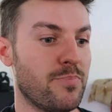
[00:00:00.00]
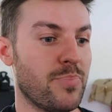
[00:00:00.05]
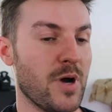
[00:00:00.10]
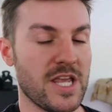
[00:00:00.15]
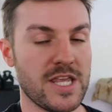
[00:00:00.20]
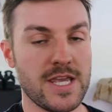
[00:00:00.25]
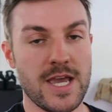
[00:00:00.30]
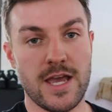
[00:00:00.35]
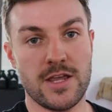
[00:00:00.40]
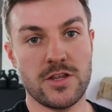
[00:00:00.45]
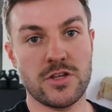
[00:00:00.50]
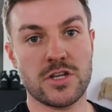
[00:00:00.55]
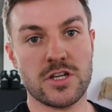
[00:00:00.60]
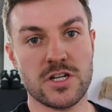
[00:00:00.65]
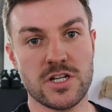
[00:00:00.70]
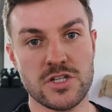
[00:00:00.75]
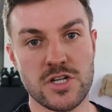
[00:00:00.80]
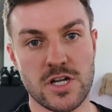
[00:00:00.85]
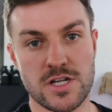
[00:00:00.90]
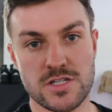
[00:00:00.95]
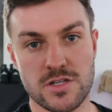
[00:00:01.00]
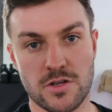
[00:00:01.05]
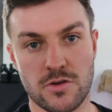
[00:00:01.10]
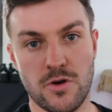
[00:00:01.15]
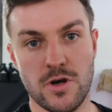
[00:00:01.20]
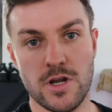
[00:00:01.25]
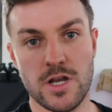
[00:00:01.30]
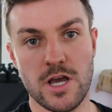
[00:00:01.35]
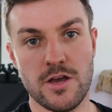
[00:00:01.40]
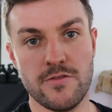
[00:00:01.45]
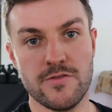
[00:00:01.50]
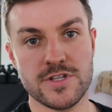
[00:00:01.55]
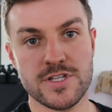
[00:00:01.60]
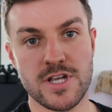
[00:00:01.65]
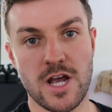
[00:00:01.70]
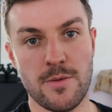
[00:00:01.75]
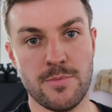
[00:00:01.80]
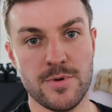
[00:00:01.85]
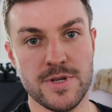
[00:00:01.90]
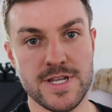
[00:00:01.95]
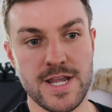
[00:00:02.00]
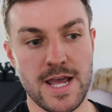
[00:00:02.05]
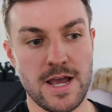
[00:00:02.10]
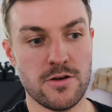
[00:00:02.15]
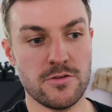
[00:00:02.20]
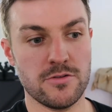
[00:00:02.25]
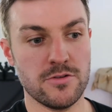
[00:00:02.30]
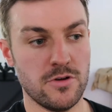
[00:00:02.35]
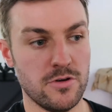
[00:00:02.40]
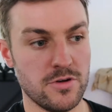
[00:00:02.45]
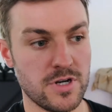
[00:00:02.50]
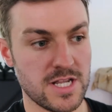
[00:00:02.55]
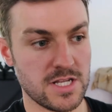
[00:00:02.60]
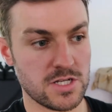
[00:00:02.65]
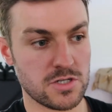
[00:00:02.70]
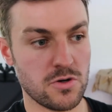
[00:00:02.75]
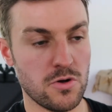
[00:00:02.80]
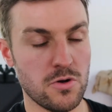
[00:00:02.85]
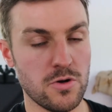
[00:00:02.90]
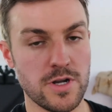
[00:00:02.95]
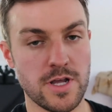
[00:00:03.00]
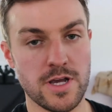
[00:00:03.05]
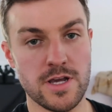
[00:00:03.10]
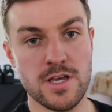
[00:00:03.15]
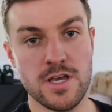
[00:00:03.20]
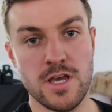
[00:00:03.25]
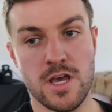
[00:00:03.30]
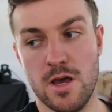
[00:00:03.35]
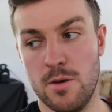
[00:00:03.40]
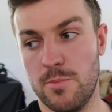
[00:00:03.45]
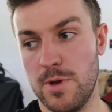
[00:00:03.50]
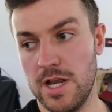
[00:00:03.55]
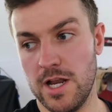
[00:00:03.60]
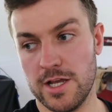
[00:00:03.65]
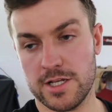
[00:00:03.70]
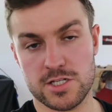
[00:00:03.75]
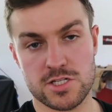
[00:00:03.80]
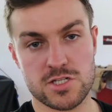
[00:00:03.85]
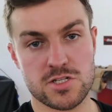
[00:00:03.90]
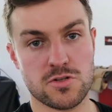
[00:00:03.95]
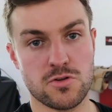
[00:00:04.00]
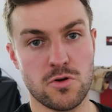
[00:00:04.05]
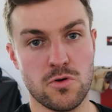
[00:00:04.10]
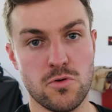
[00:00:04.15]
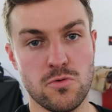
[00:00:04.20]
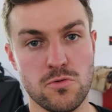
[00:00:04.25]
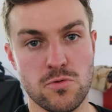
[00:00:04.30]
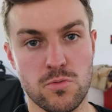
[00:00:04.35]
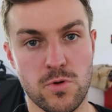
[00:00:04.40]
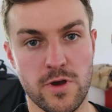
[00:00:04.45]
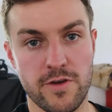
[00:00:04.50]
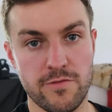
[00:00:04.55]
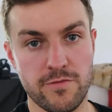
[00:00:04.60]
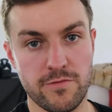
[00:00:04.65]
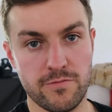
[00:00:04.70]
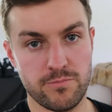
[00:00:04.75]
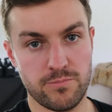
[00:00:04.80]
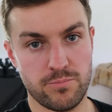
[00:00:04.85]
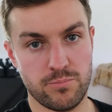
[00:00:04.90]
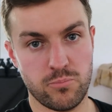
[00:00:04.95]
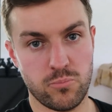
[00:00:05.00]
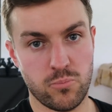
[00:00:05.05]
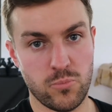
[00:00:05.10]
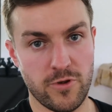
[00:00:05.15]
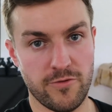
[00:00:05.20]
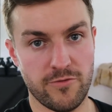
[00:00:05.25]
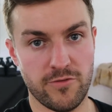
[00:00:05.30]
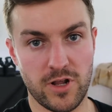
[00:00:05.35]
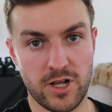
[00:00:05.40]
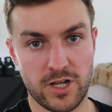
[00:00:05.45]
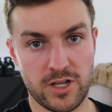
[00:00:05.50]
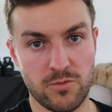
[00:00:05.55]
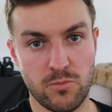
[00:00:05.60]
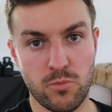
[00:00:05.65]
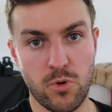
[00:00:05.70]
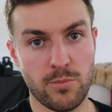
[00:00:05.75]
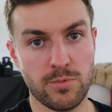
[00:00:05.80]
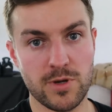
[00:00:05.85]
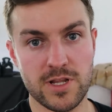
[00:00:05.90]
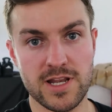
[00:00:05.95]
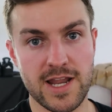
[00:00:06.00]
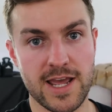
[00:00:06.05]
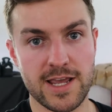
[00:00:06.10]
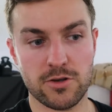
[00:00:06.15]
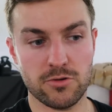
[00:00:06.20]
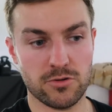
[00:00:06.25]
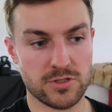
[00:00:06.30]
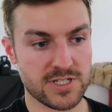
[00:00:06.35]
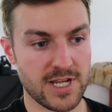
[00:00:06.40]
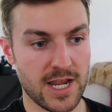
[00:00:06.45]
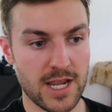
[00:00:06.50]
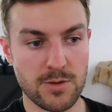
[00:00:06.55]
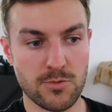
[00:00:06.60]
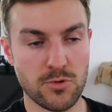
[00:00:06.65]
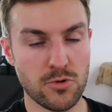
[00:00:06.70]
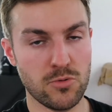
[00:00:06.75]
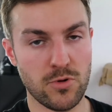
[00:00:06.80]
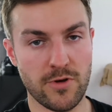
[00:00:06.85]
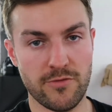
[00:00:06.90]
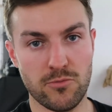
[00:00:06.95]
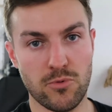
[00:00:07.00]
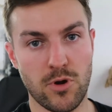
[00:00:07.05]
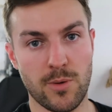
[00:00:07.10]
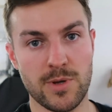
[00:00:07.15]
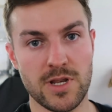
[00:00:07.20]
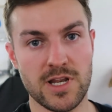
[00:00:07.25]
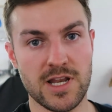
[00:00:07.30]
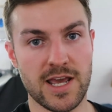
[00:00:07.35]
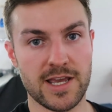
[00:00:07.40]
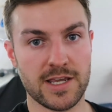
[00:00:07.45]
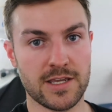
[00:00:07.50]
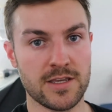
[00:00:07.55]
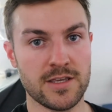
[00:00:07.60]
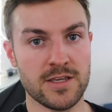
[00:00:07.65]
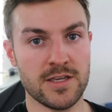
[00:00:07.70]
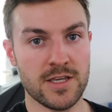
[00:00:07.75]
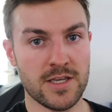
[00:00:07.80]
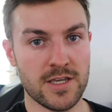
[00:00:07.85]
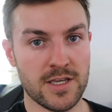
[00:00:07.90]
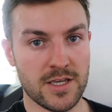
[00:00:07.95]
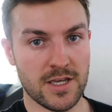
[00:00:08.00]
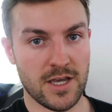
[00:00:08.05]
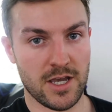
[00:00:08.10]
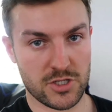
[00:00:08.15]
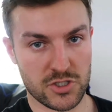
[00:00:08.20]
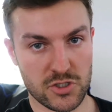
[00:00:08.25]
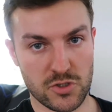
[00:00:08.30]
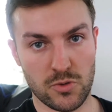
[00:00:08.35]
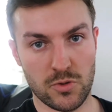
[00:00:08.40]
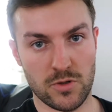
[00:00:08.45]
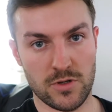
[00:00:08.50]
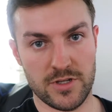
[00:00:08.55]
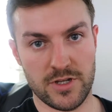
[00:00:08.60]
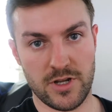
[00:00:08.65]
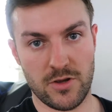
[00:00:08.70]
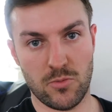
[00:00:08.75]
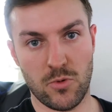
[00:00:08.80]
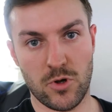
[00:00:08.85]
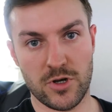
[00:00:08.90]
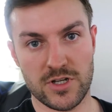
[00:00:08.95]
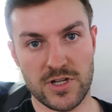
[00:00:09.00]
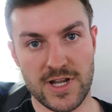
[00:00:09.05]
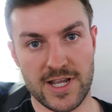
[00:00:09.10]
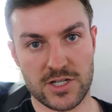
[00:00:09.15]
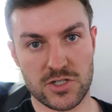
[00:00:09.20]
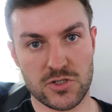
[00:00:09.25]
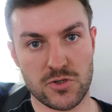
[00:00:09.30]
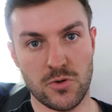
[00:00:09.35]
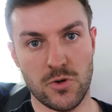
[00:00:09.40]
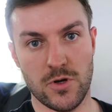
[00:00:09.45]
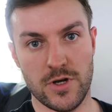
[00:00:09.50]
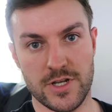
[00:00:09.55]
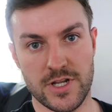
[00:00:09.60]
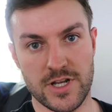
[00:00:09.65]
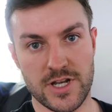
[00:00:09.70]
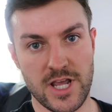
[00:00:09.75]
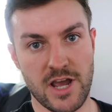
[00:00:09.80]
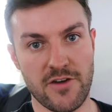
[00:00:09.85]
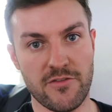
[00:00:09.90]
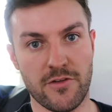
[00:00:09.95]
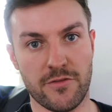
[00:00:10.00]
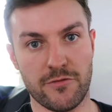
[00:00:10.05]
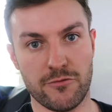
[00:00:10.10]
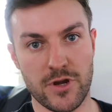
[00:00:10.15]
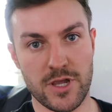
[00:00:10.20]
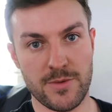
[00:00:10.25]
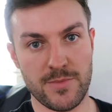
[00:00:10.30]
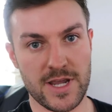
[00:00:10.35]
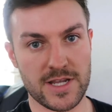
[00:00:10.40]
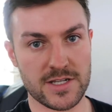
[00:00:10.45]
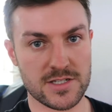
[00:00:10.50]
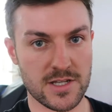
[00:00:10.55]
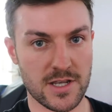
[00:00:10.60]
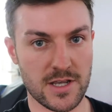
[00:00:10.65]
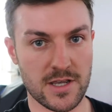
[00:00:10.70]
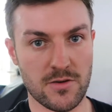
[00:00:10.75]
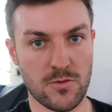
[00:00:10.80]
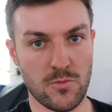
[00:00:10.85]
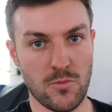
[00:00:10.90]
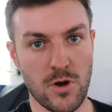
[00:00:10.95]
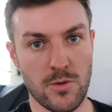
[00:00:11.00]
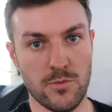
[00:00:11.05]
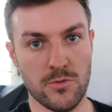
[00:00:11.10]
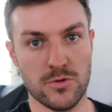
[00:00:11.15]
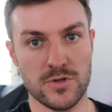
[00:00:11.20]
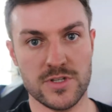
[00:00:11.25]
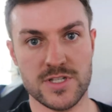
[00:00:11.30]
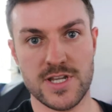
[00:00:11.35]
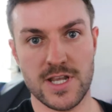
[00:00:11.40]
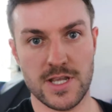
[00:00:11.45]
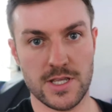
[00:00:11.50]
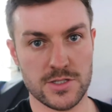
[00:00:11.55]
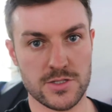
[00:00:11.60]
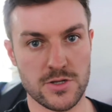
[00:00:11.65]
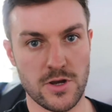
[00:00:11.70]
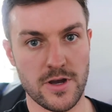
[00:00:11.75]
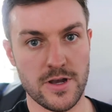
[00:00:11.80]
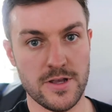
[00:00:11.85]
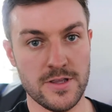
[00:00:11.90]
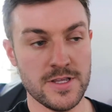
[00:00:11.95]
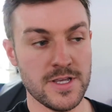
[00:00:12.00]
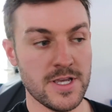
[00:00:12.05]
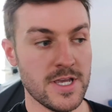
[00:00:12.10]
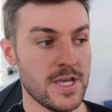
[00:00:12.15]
But yeah, you can adjust the coilovers up and down on each corner, a bit like a stool with like a wobbly leg, or a table with a wobbly leg. A short, you know, one leg shorter than the other three makes it wobble and teeter-totter.